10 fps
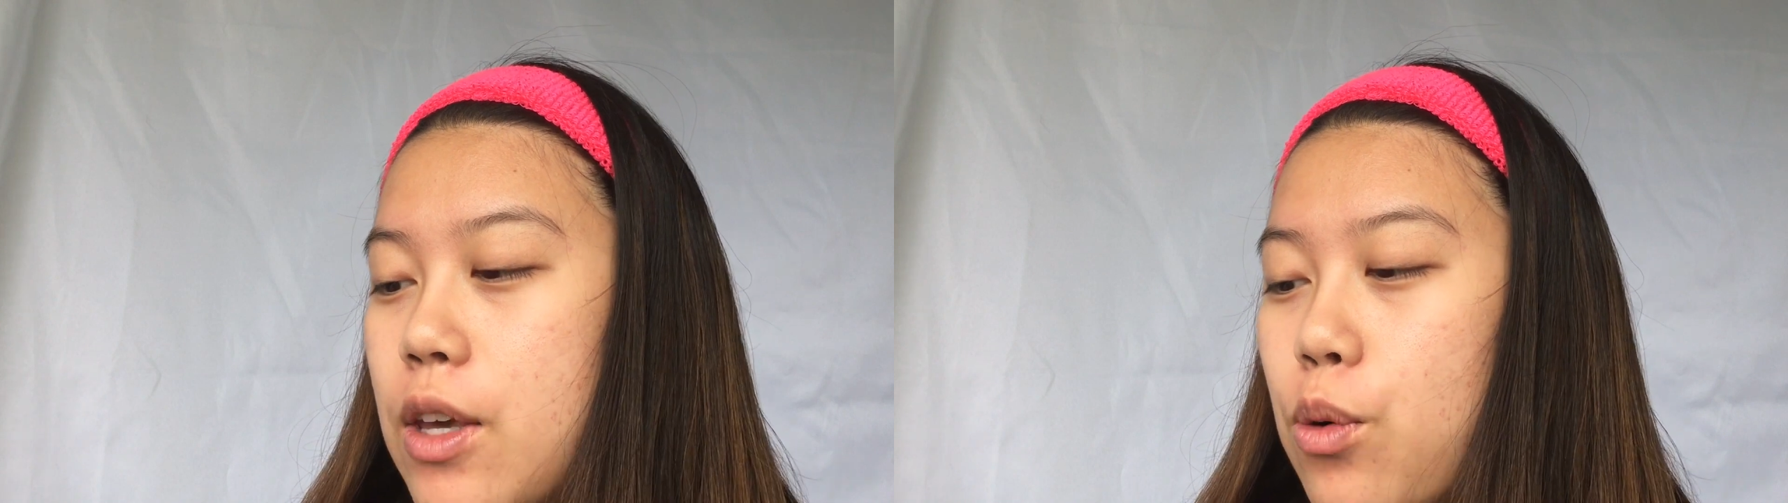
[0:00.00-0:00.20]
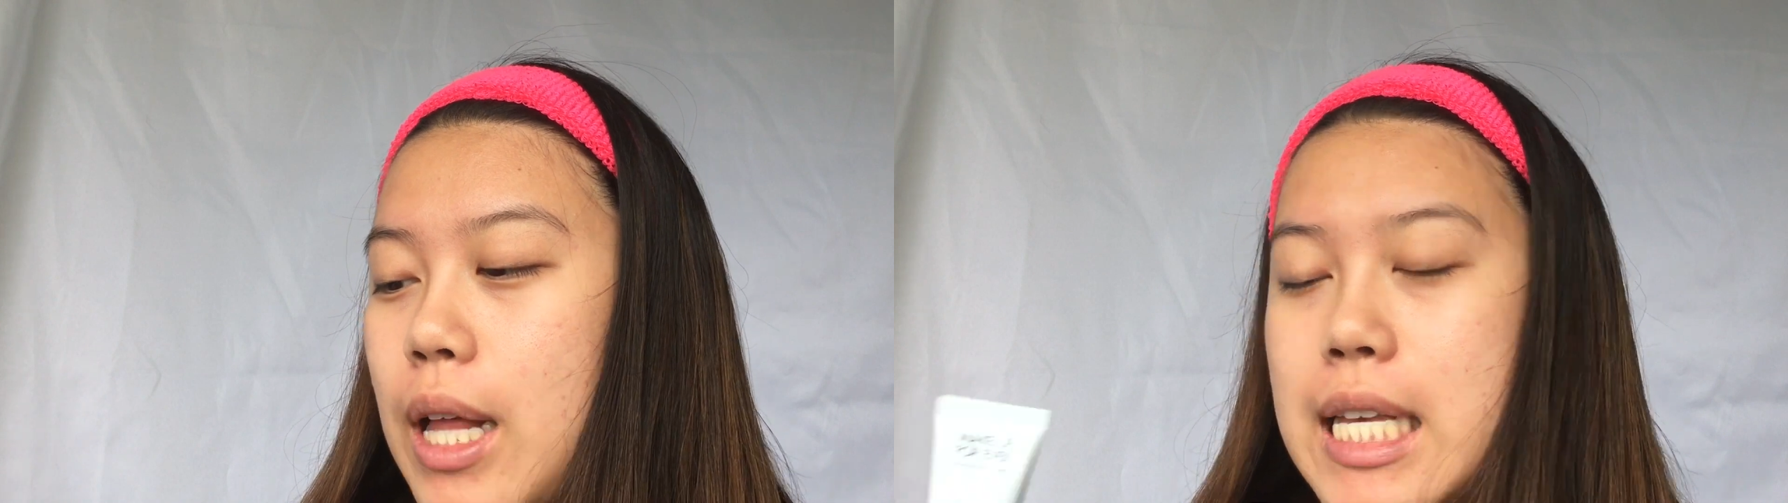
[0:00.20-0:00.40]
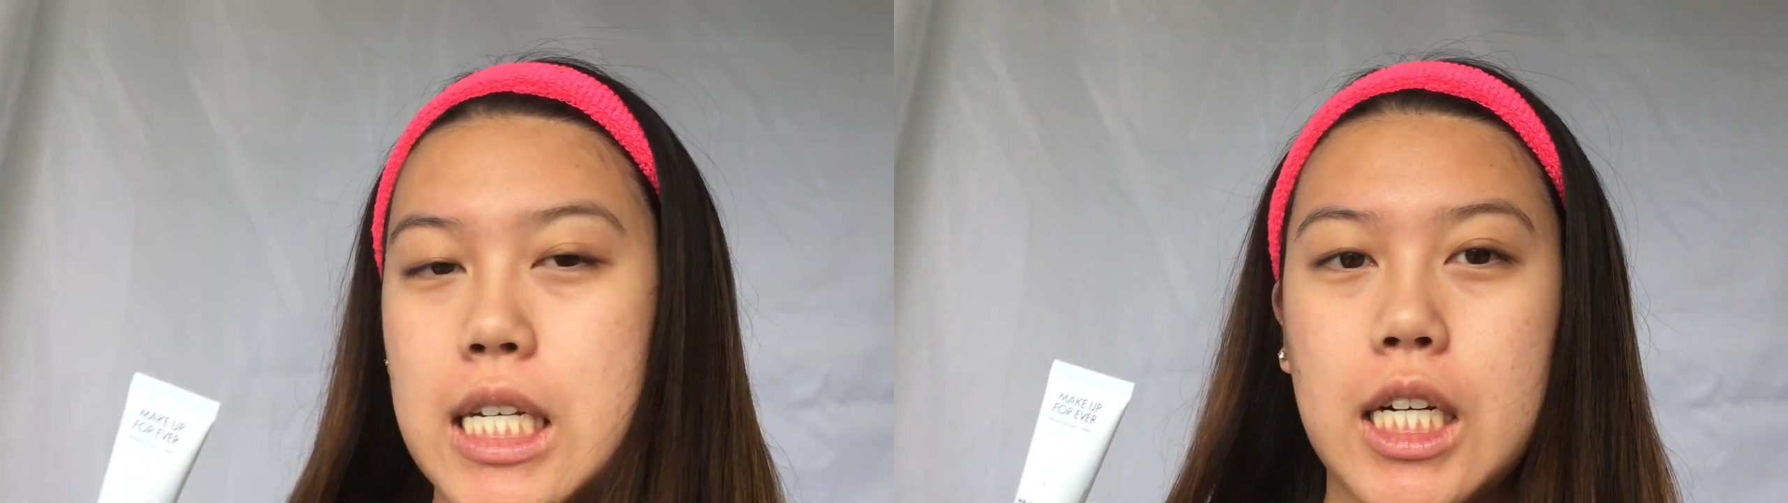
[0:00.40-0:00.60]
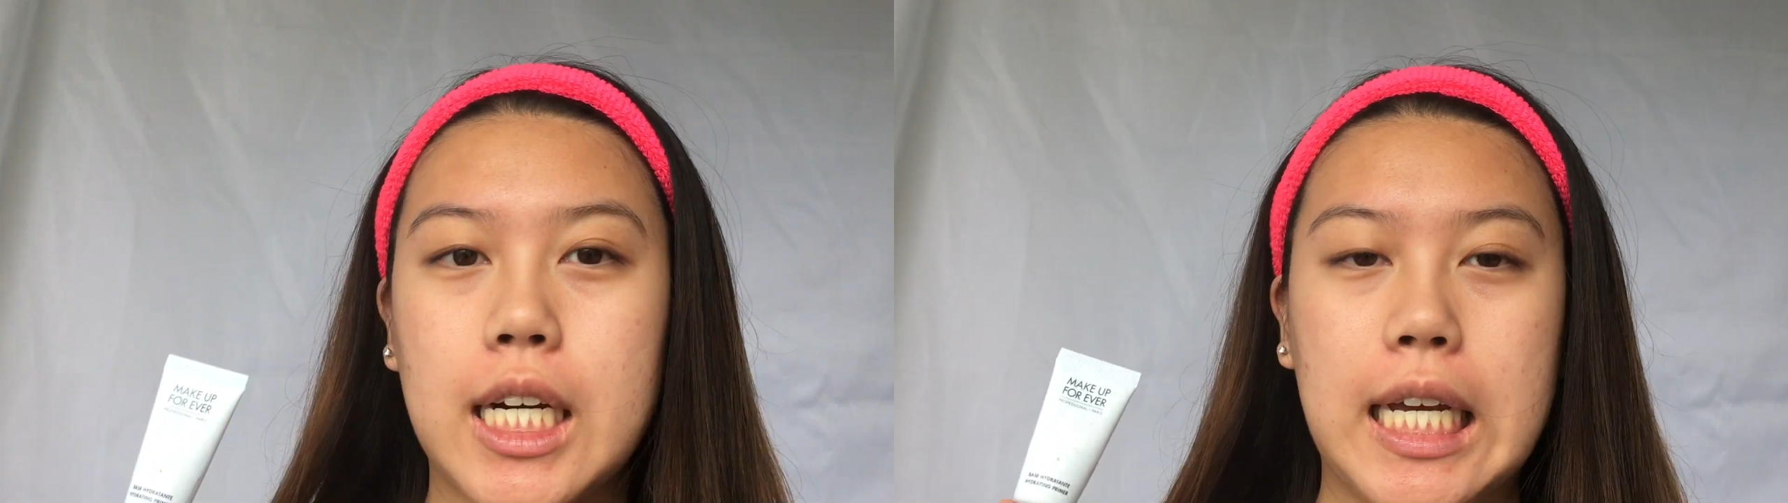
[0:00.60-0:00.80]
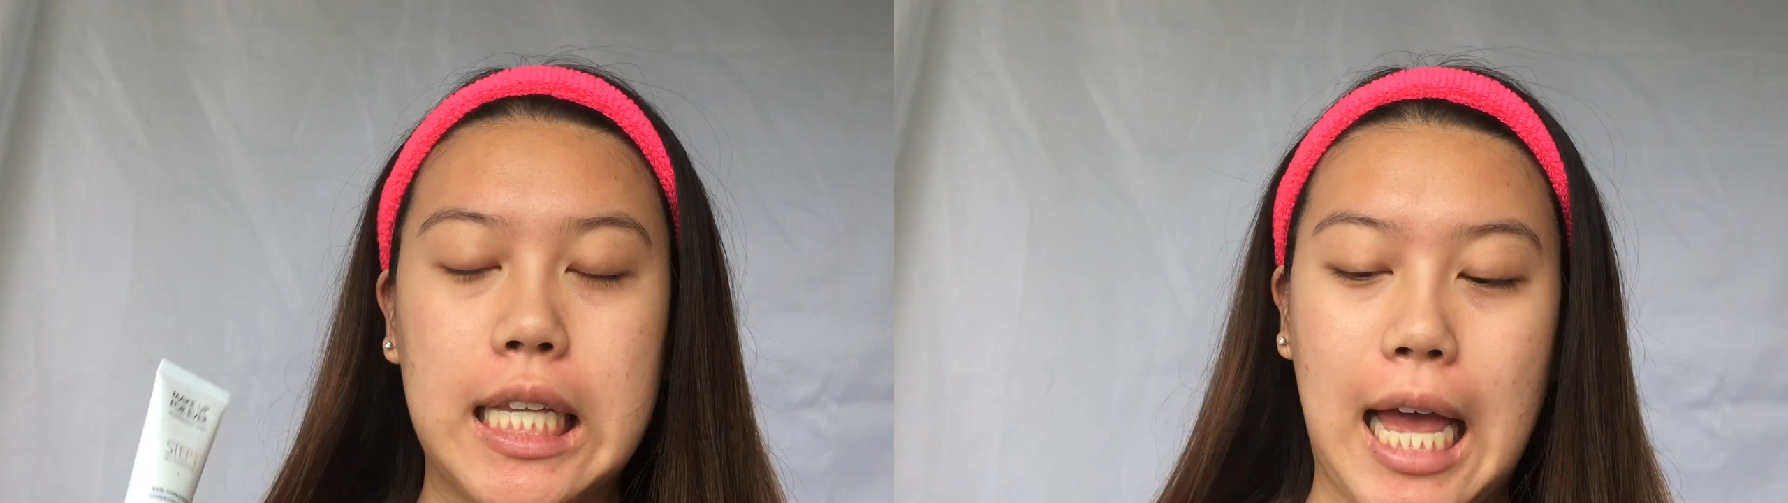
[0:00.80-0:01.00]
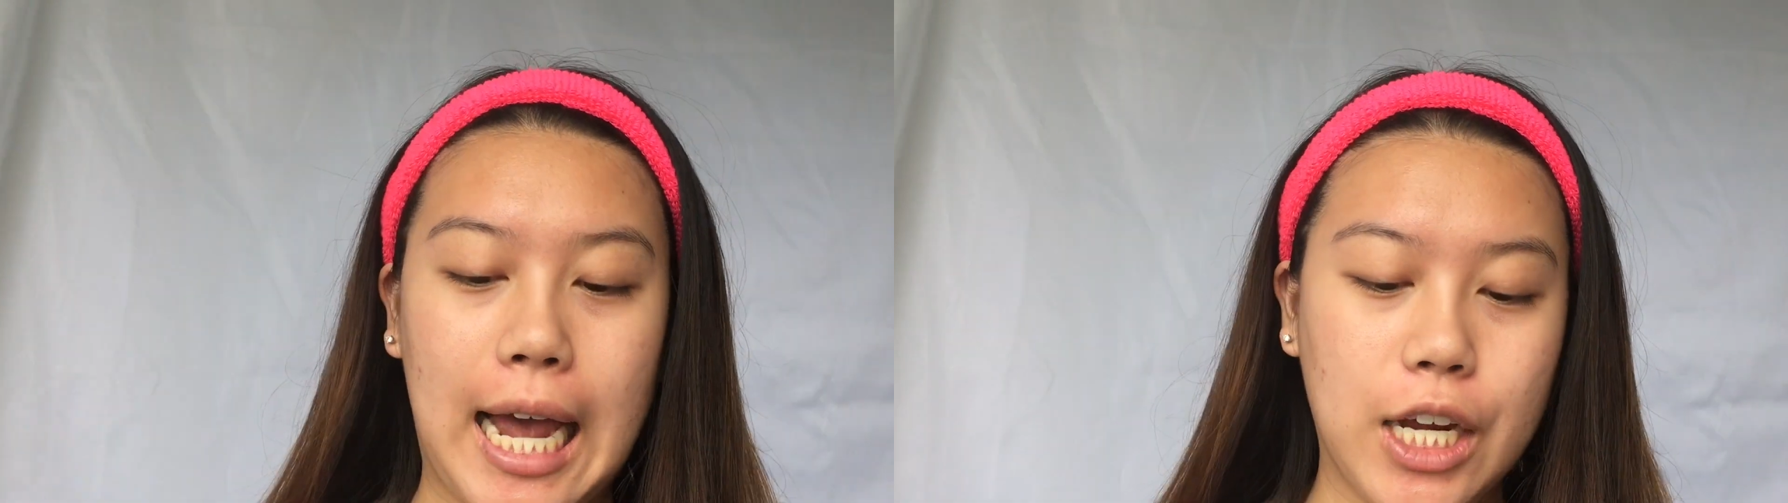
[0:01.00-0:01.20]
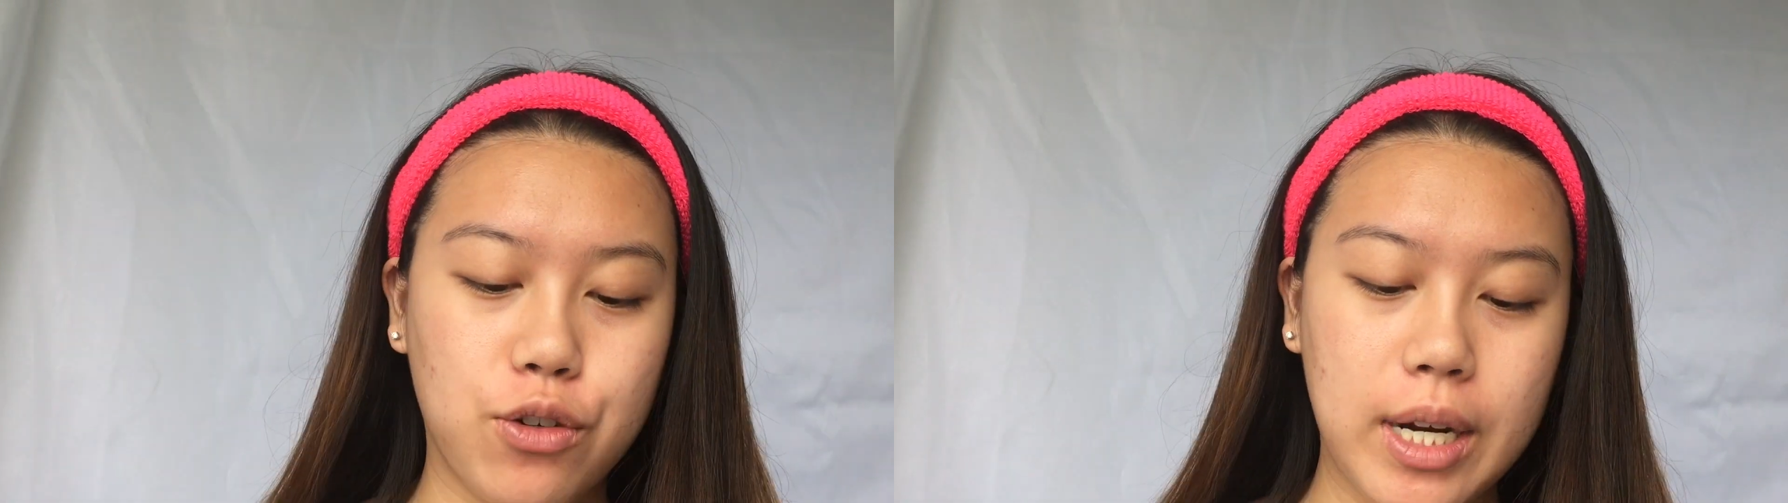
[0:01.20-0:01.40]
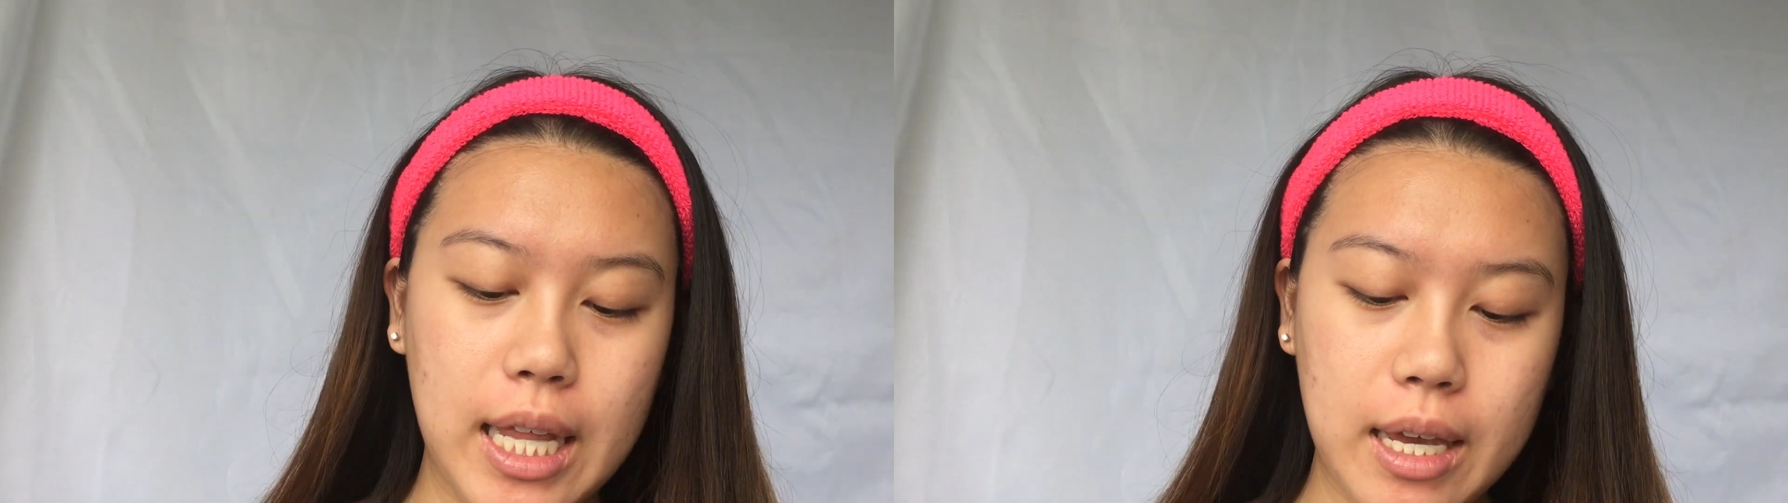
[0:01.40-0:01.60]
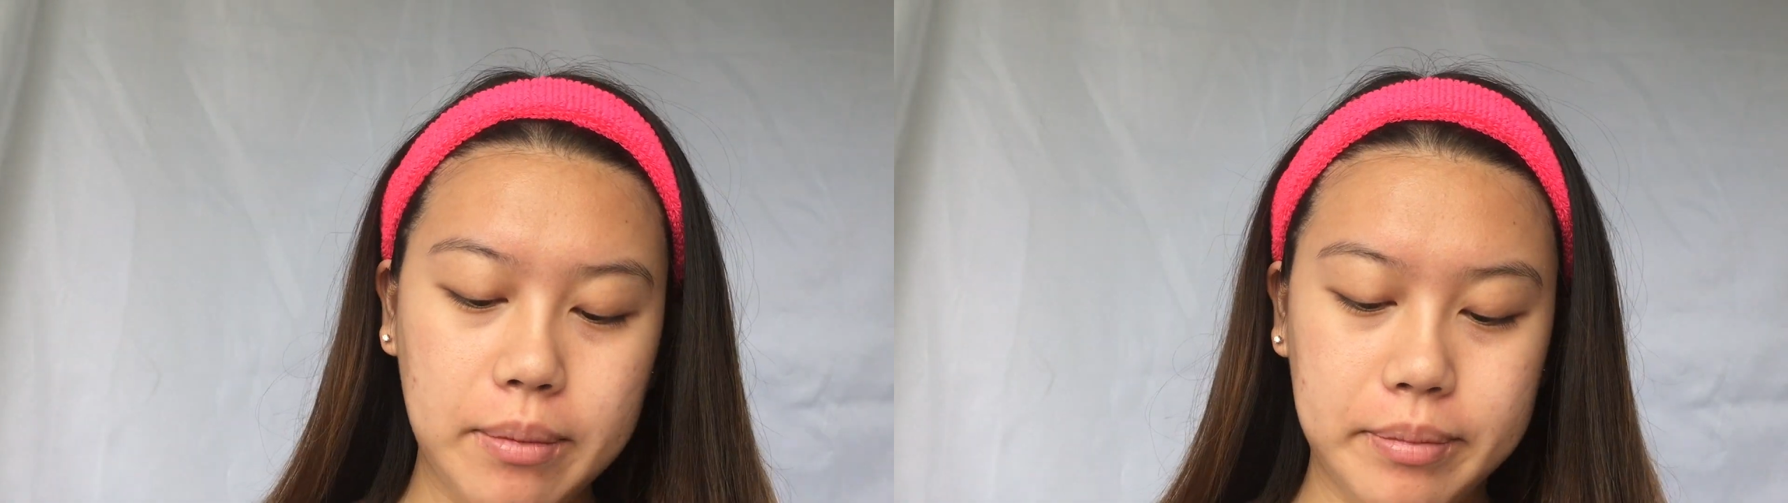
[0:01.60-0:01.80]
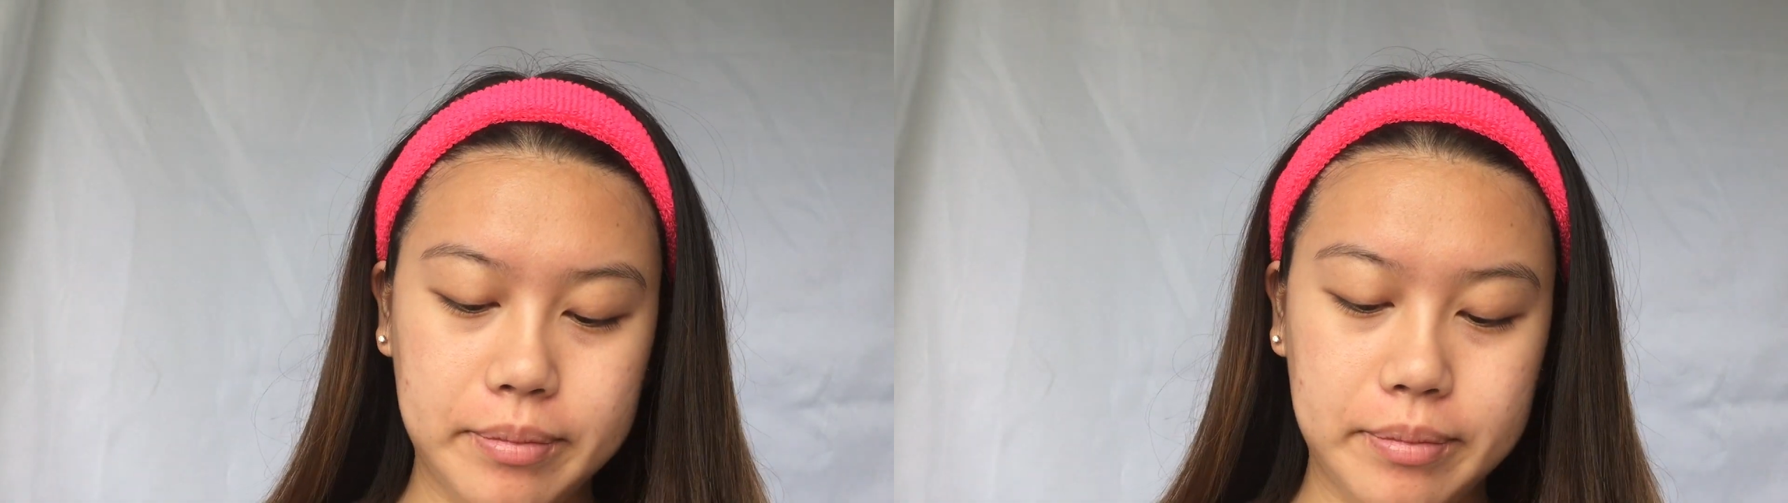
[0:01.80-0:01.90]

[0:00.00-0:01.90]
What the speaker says: Equalizer in Hydrating.